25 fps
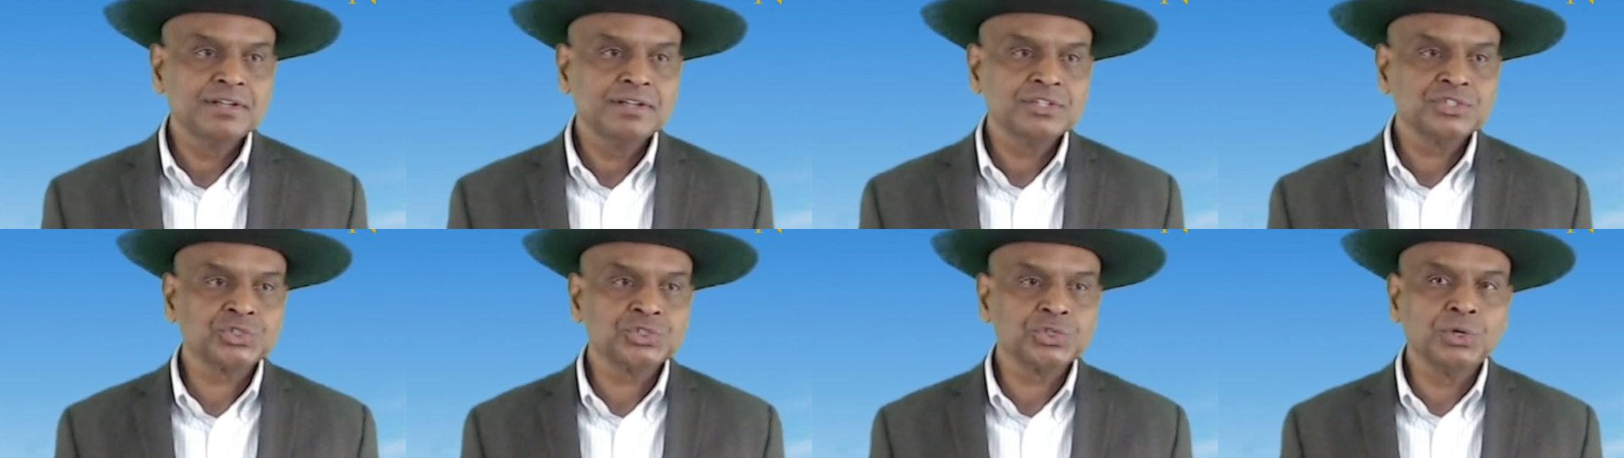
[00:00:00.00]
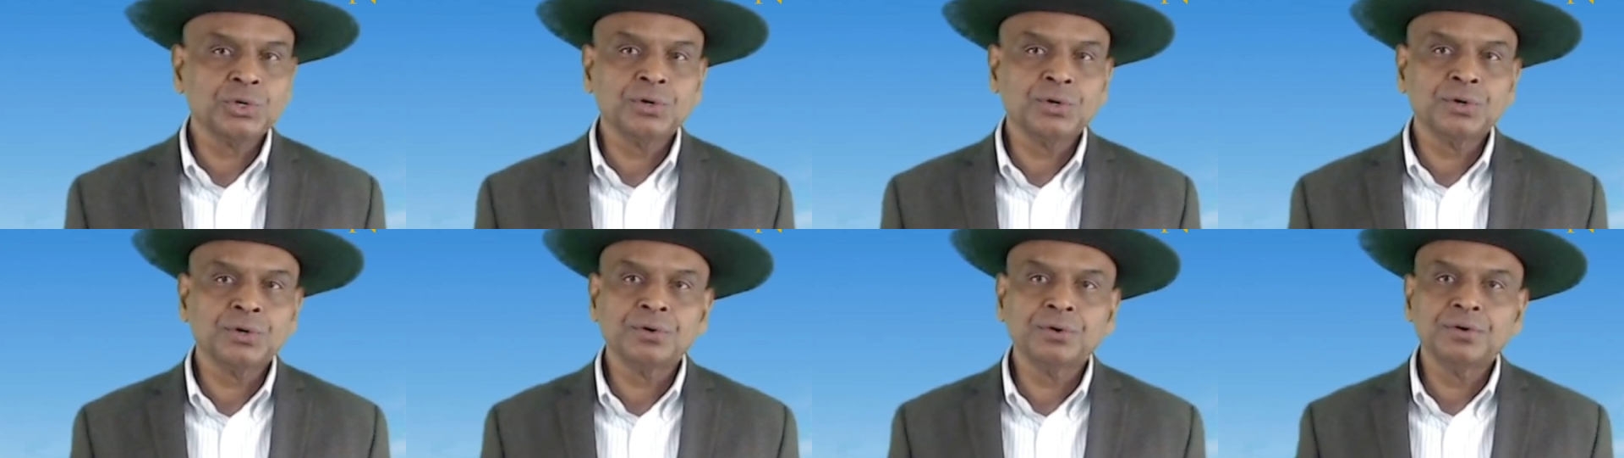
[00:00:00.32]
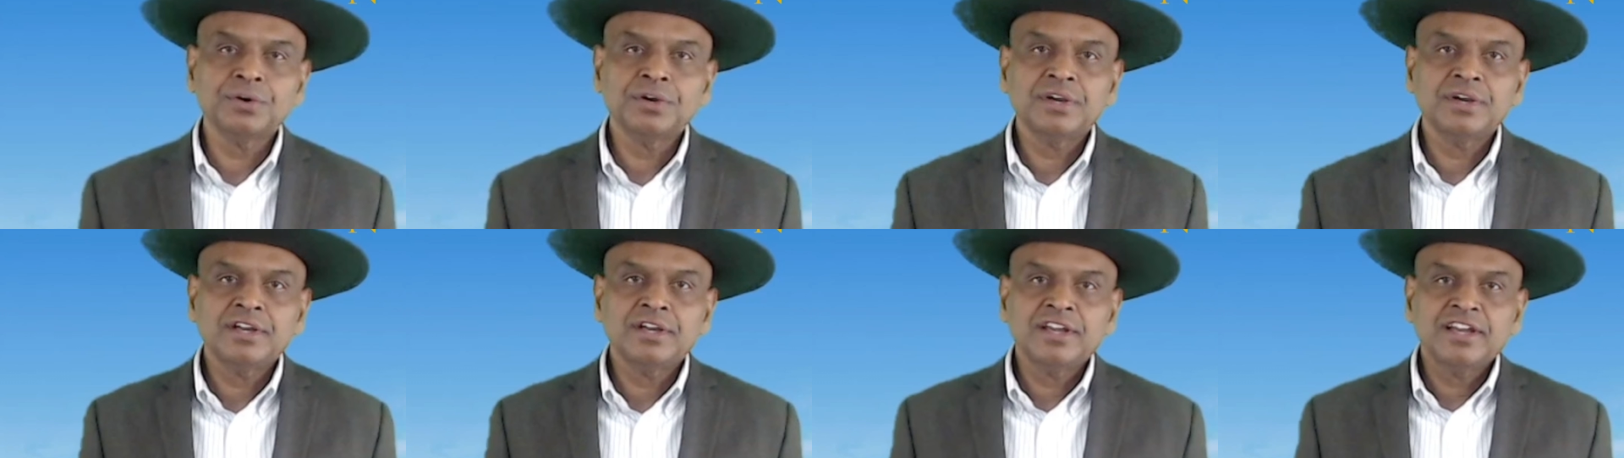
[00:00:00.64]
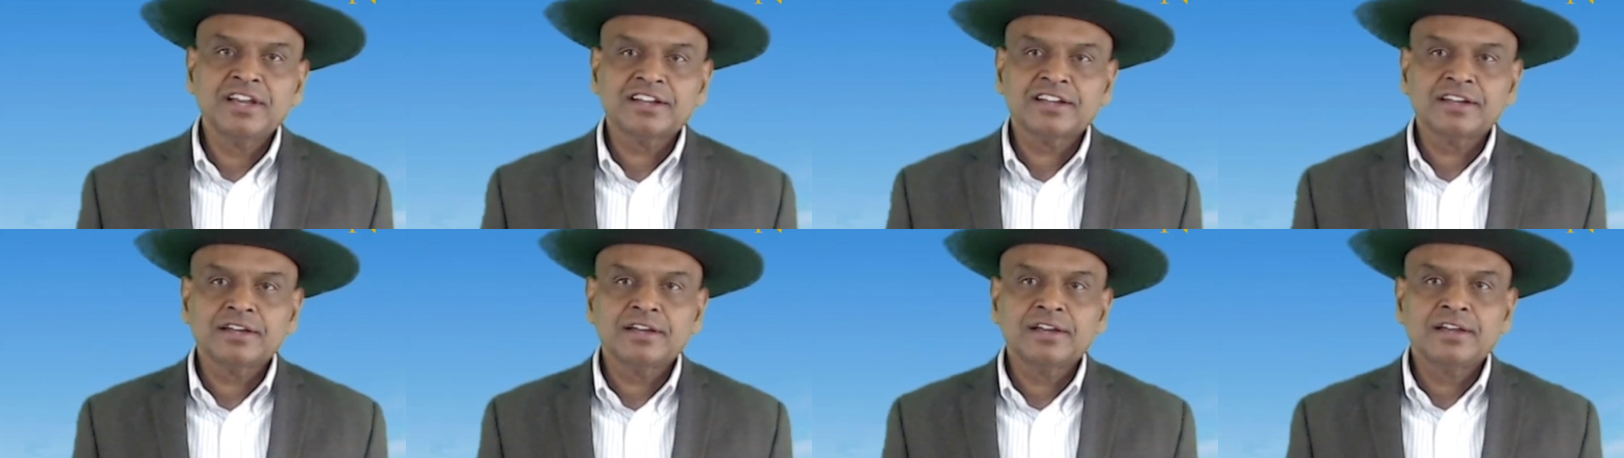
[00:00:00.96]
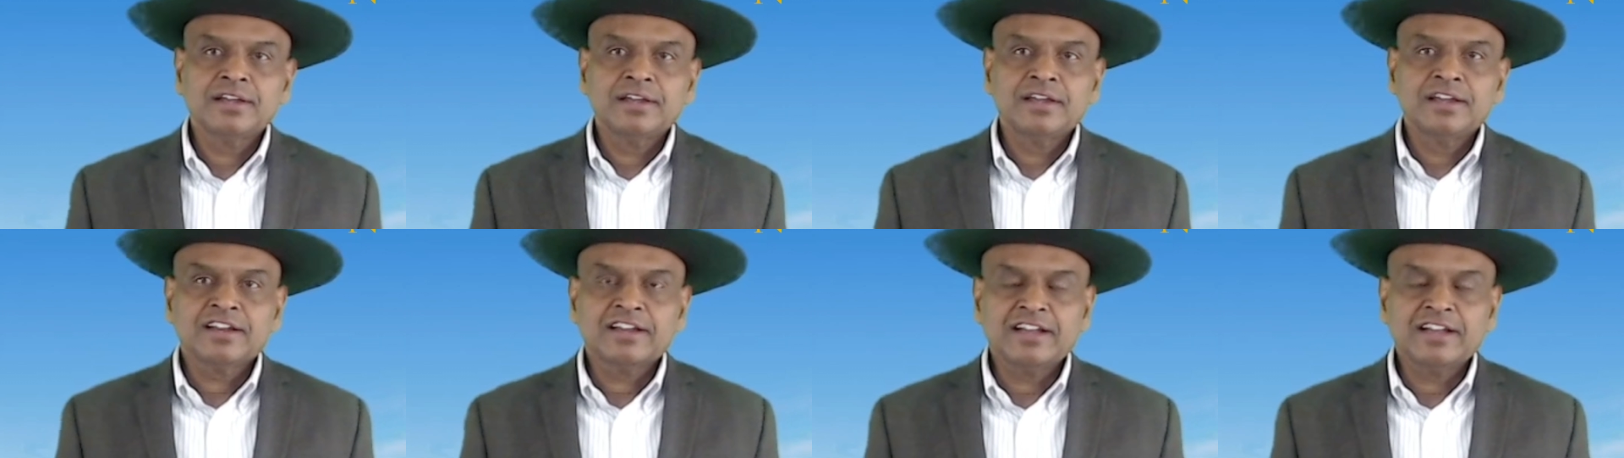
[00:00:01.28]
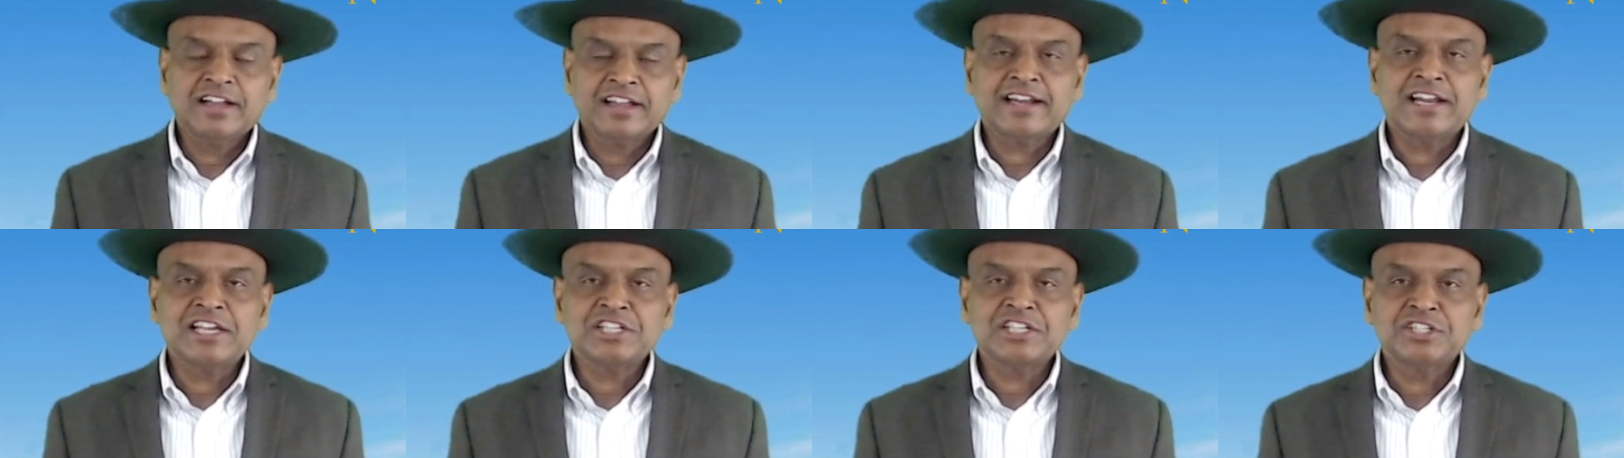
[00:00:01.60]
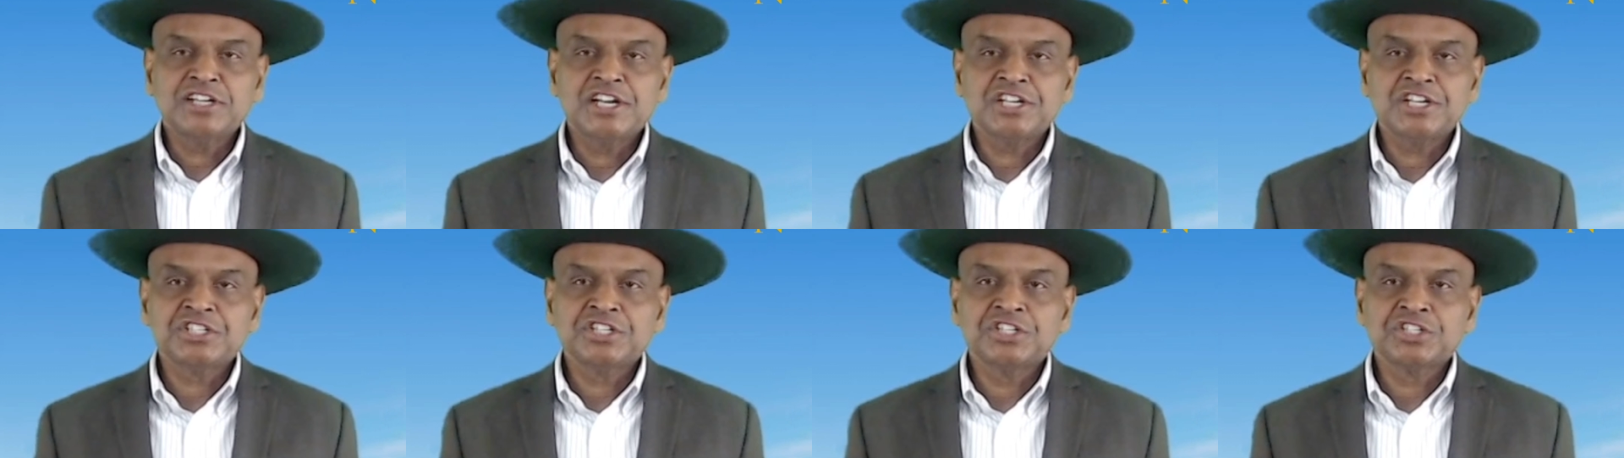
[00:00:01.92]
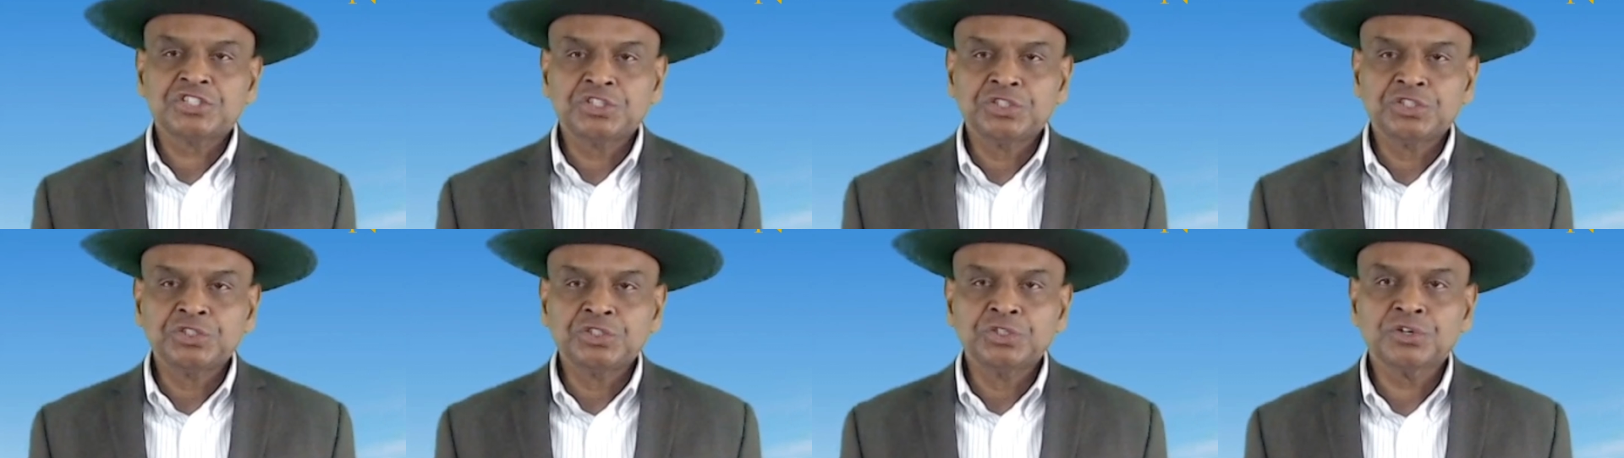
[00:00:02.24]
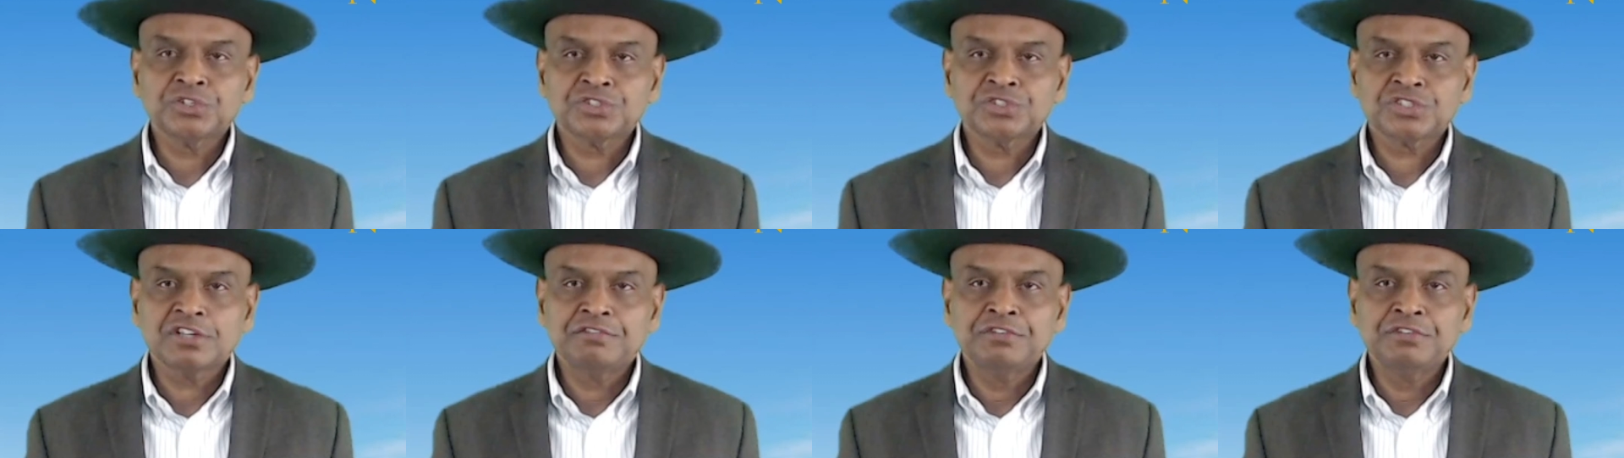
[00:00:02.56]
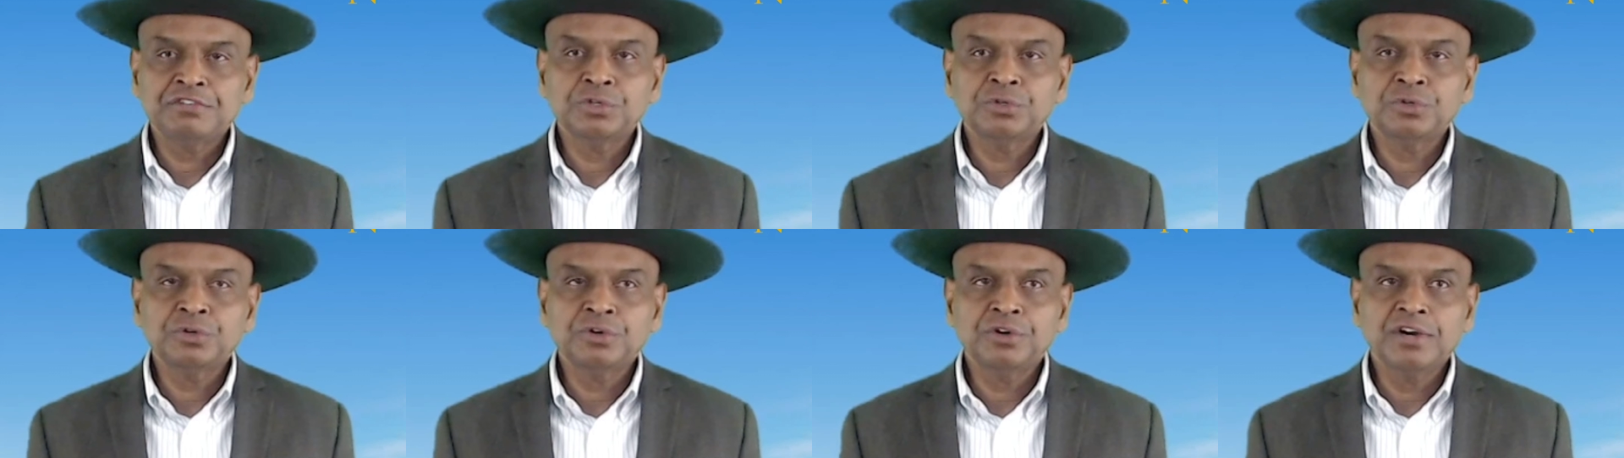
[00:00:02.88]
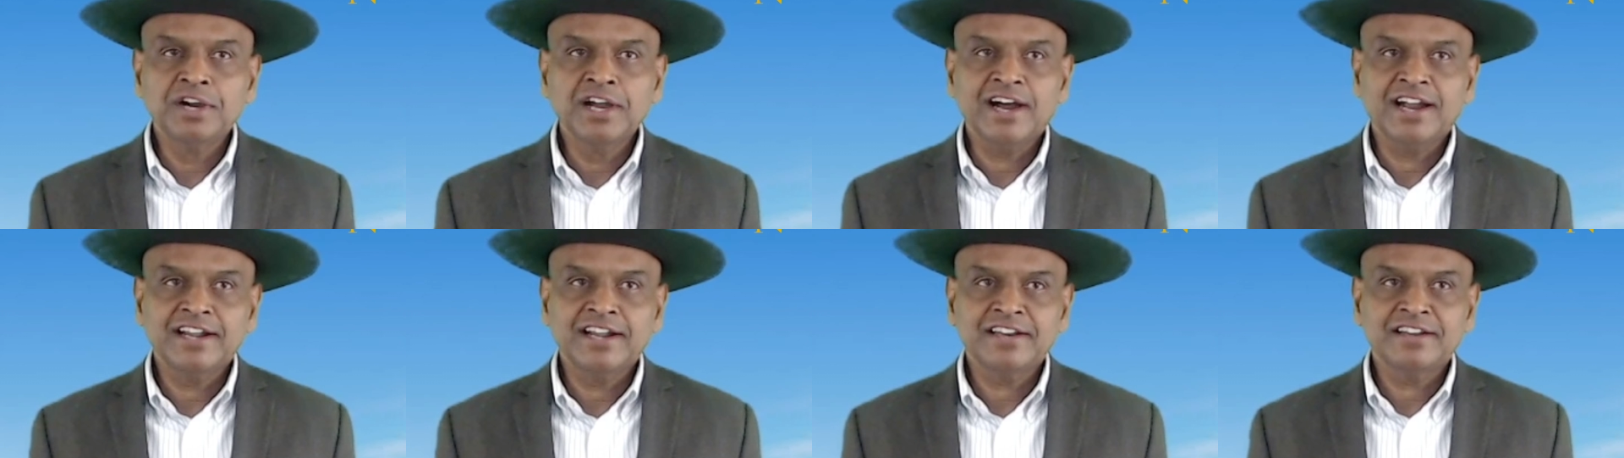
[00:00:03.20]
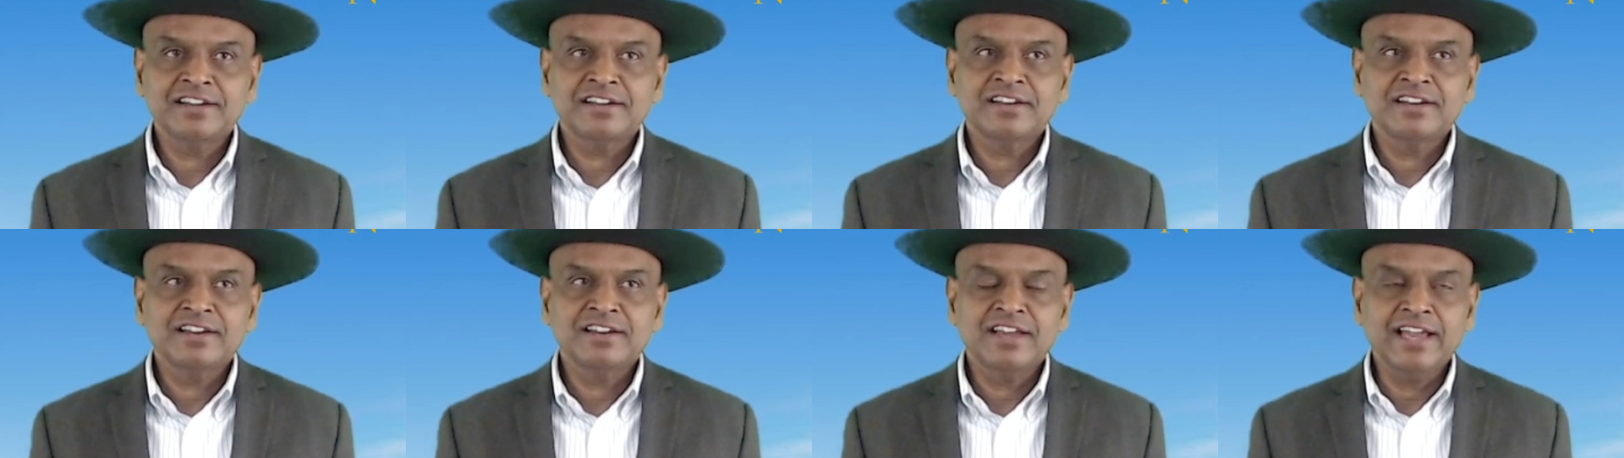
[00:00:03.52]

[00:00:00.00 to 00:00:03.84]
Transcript: So congratulations to those of you who got it,